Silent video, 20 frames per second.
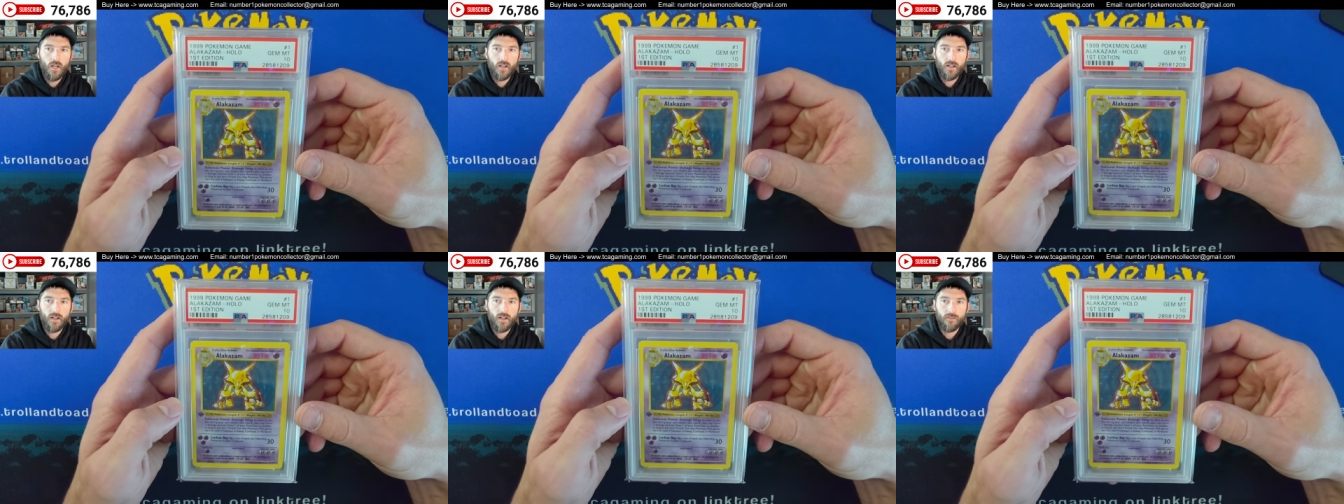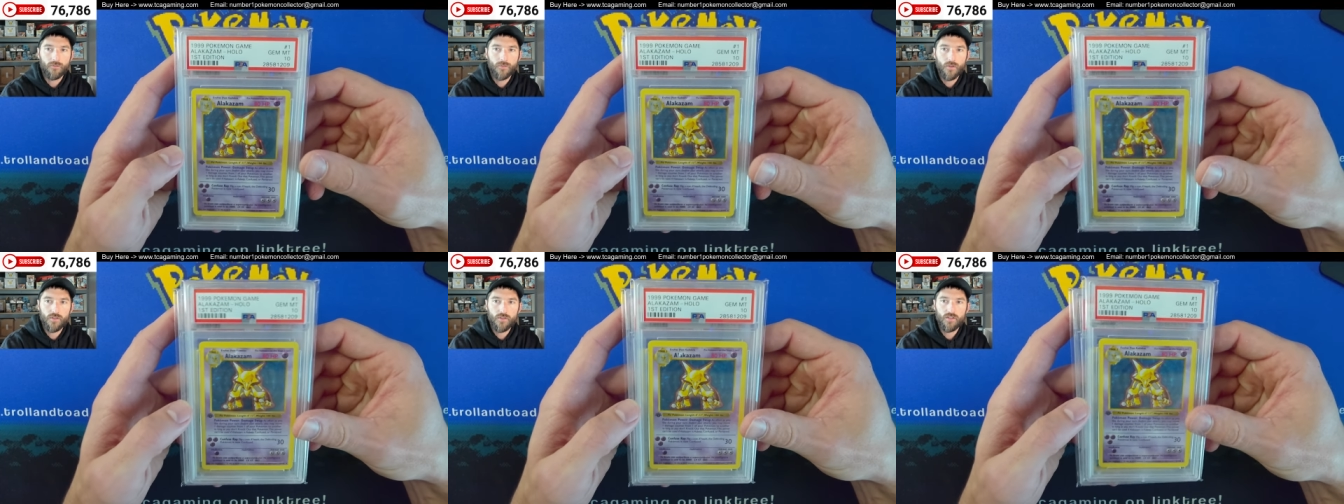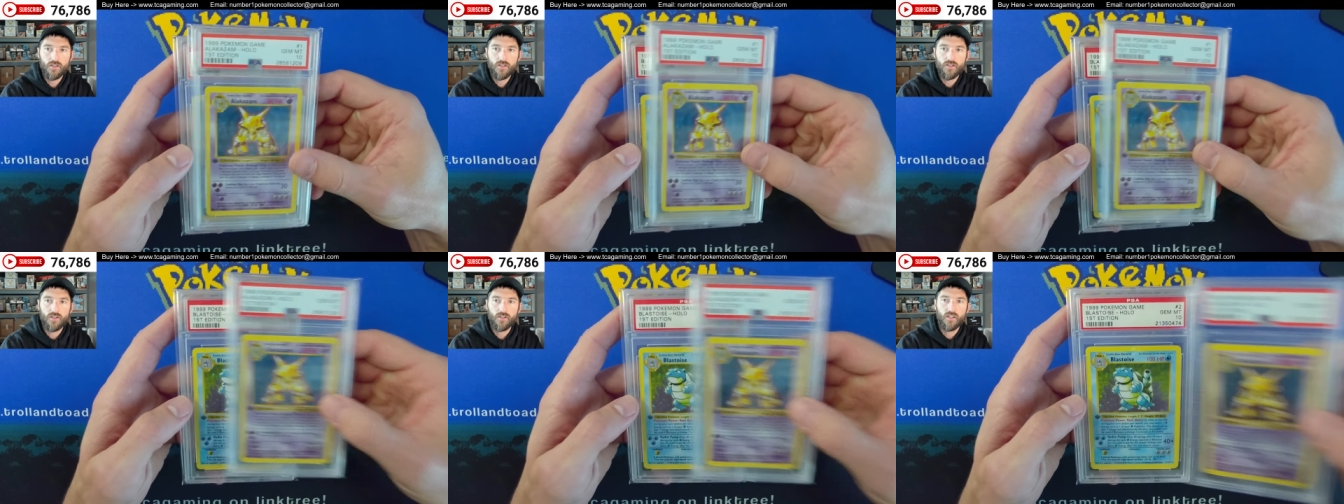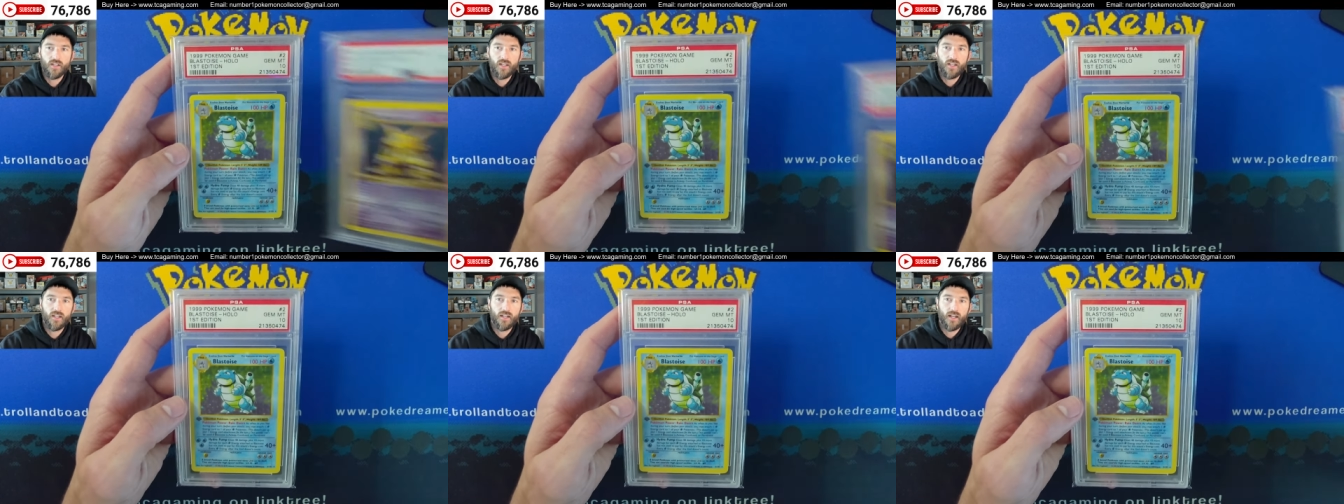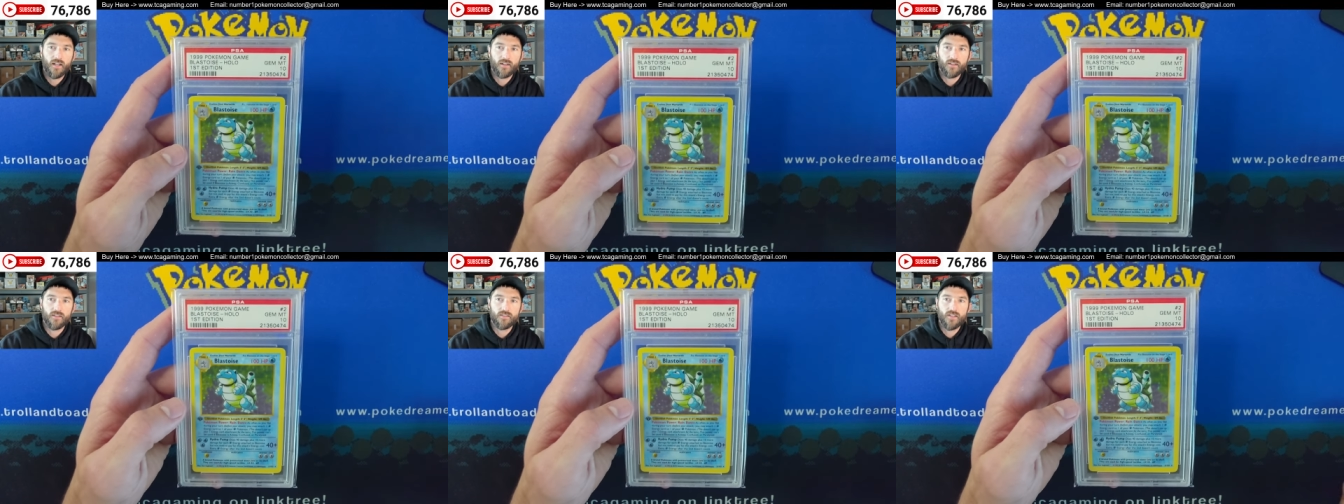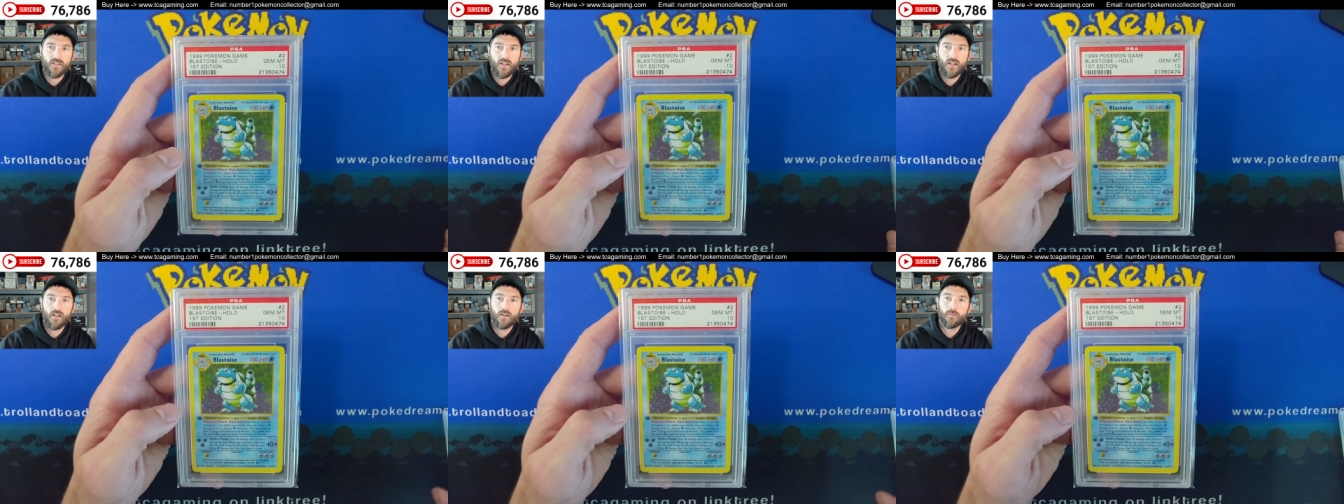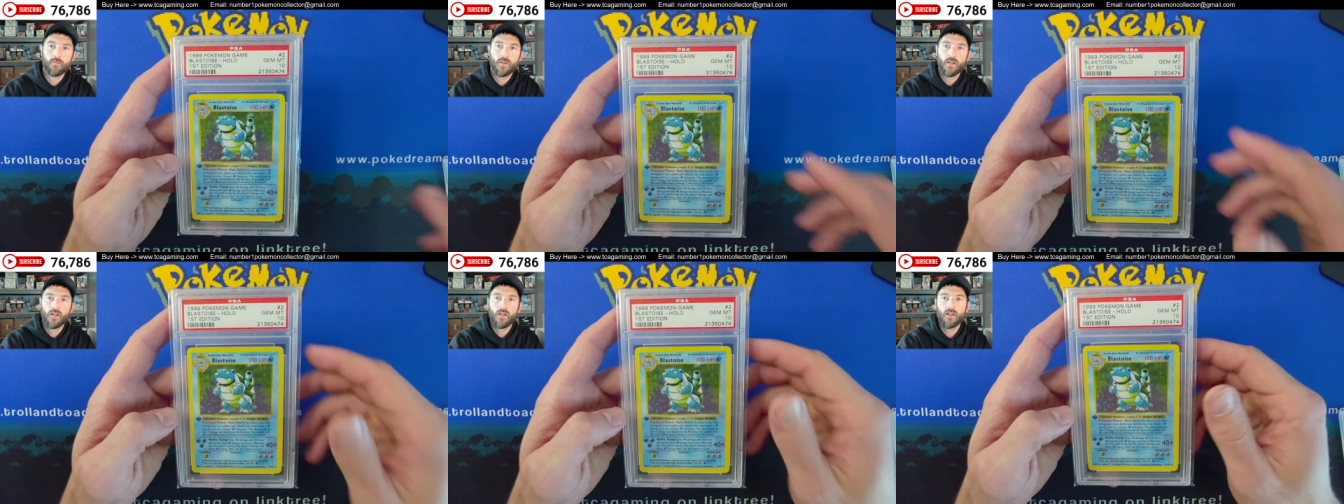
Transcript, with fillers: Got a first edition 10 Alakazam.